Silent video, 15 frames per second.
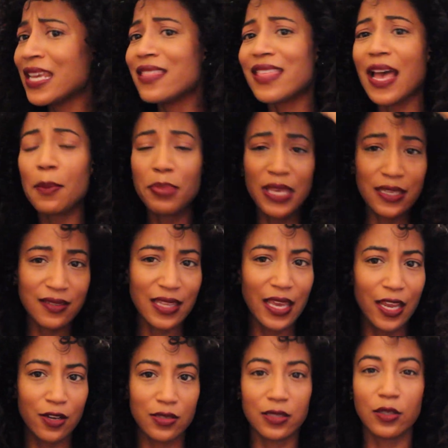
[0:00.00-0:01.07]
and that piece, the
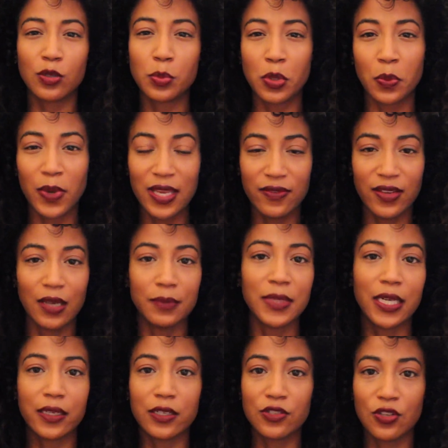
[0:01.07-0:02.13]
hair is a little more wavy, I'm
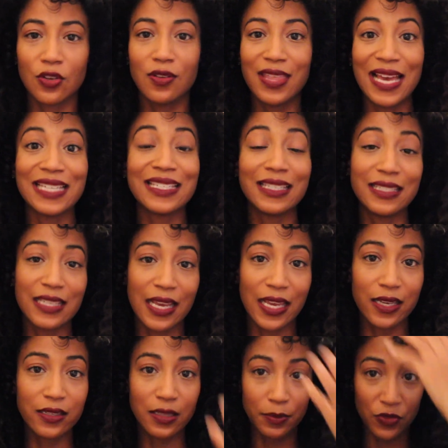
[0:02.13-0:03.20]
not going to show you that
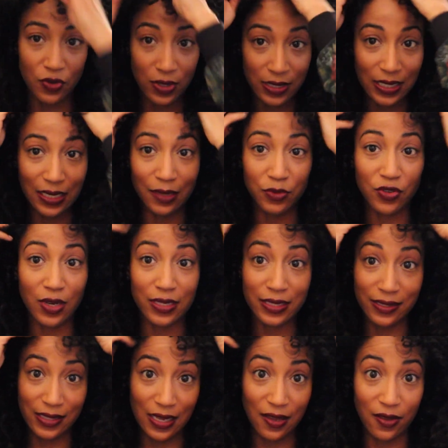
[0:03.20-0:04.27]
today because I'm trying to
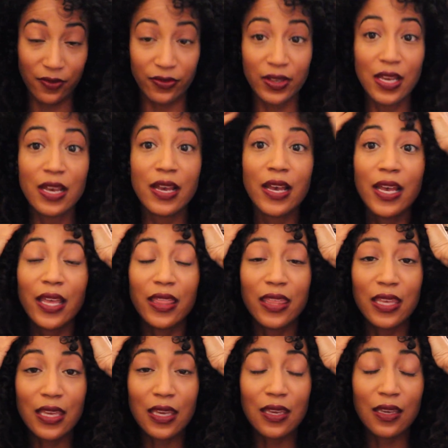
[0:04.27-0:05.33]
save
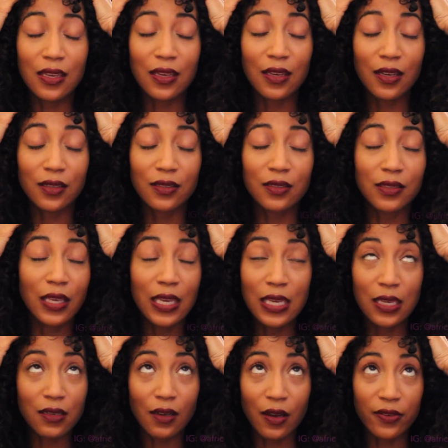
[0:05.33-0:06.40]
the
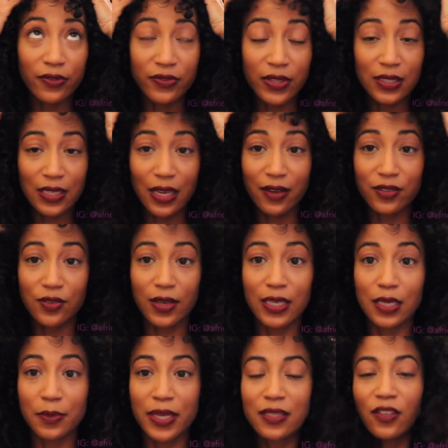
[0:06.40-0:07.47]
heat off of this hair so I
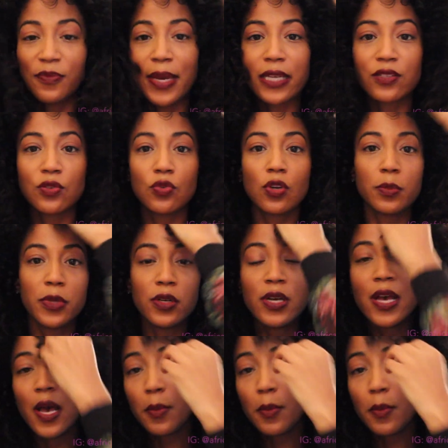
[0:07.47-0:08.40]
can get myself back to normal.